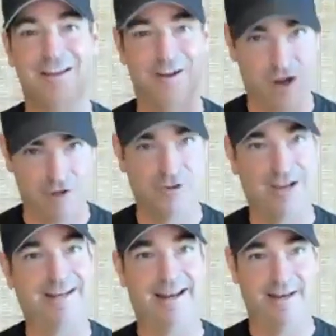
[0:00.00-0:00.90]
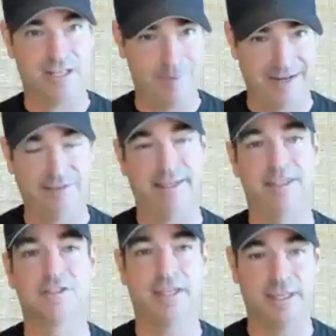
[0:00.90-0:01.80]
Offline to get in as many leads
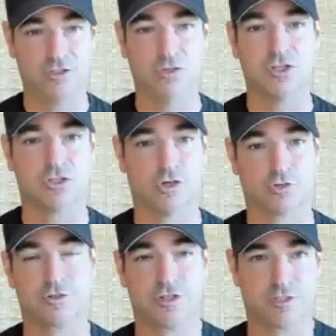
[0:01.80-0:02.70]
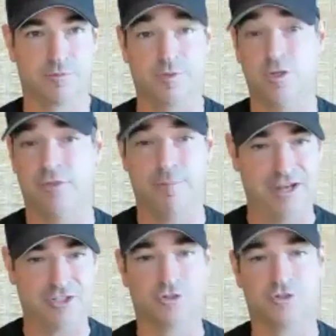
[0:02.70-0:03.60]
into this nurture system. But you have the best
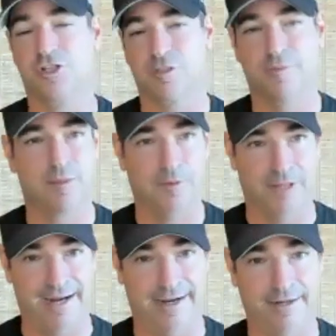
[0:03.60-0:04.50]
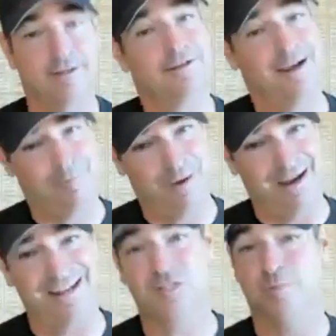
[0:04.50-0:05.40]
nurture system on the planet. I'm
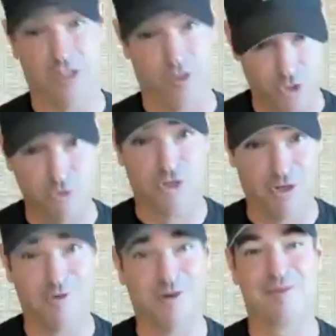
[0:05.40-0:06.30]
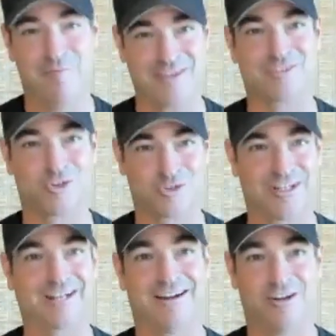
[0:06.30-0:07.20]
biased, but you do have the best nurture
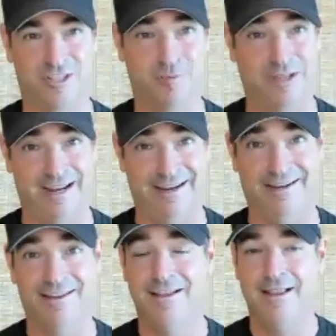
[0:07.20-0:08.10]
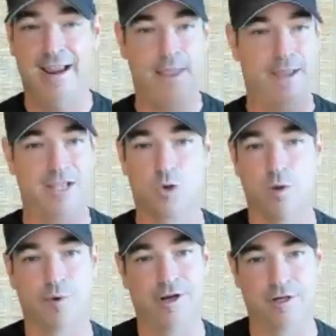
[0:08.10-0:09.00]
technology on the planet. And that's why
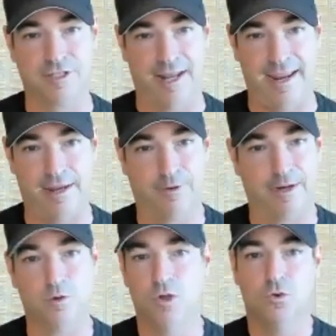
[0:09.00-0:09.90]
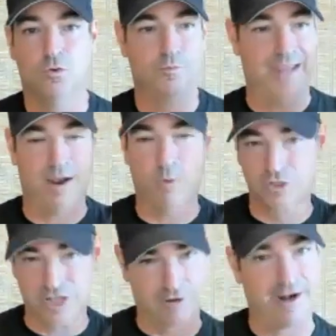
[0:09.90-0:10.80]
we're here today. Like, yeah, we're
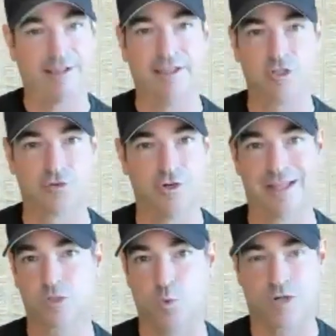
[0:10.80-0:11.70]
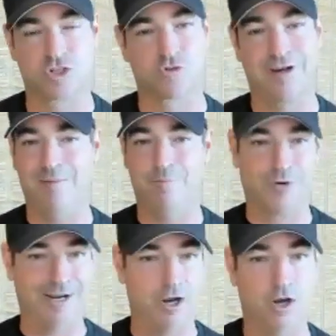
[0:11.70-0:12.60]
generating leads for you. That's one stream.
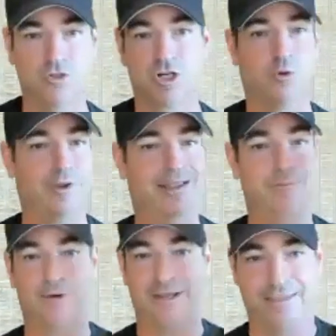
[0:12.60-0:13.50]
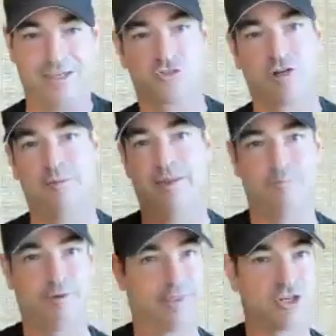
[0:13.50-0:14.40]
Bring Ojo in, bring this stream in,
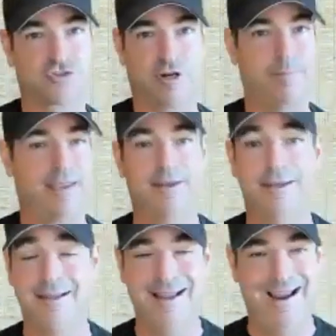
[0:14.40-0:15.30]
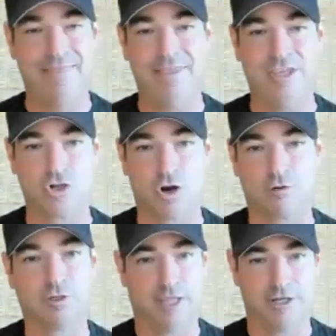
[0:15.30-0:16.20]
bring this stream in. And these are
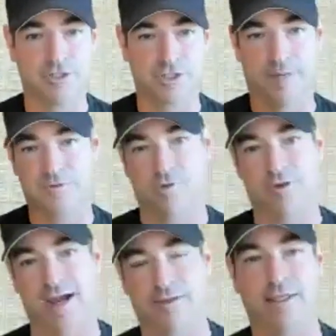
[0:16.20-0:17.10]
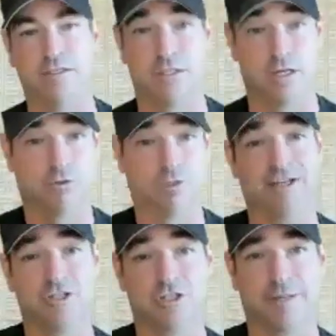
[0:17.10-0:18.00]
relationships. They're not leads. They're
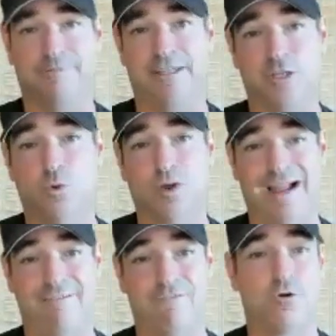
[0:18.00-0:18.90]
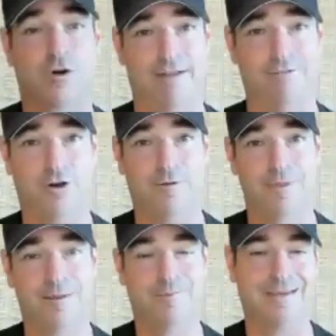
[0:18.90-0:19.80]
relationships that you will have forever
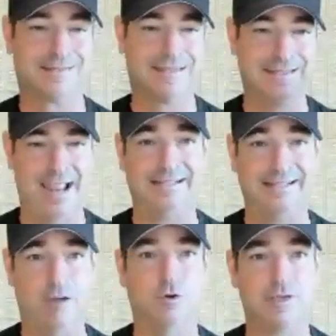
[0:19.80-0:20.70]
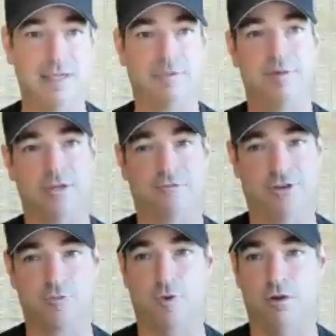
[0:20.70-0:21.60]
because the tech now will keep them in your
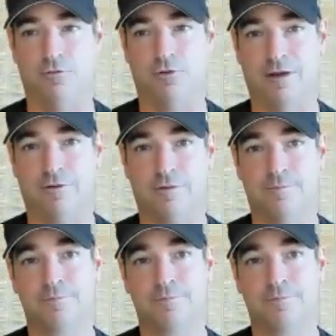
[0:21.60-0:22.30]
fishbowl forever.